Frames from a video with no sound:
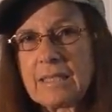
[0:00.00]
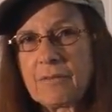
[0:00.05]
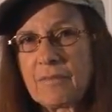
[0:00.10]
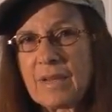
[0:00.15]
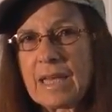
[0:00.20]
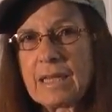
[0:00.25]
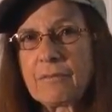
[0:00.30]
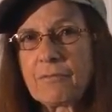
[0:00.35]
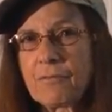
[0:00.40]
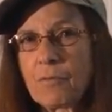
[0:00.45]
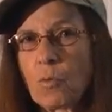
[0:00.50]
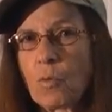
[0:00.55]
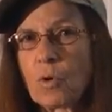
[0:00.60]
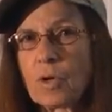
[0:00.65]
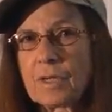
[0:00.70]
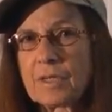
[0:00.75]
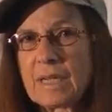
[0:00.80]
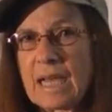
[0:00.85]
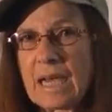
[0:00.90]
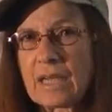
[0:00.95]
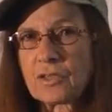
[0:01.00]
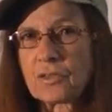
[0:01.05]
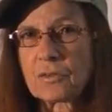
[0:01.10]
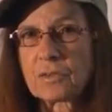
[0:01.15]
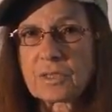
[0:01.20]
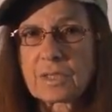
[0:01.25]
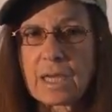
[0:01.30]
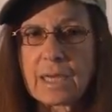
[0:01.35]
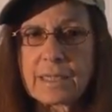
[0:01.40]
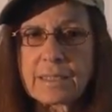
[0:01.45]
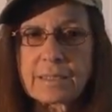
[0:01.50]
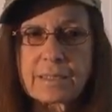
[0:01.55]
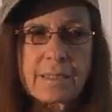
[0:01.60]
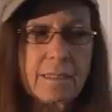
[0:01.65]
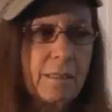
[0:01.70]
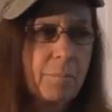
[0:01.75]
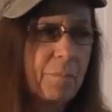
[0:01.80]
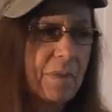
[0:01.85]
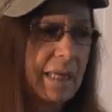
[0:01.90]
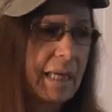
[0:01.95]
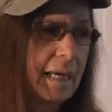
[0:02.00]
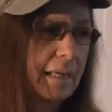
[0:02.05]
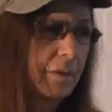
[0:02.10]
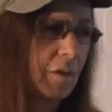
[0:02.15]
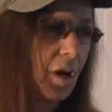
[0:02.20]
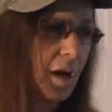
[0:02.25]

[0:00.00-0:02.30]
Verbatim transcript: event for National Science Olympiad